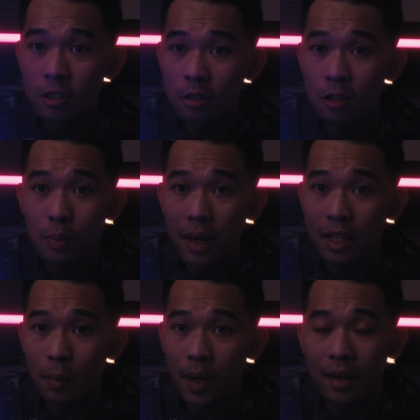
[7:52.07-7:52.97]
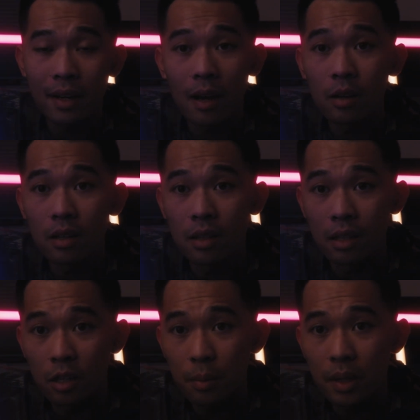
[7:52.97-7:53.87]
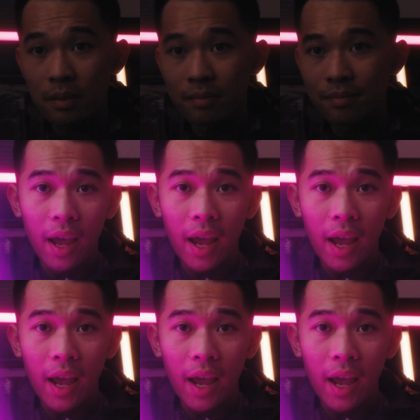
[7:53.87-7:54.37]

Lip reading: just by dimming it down a little bit,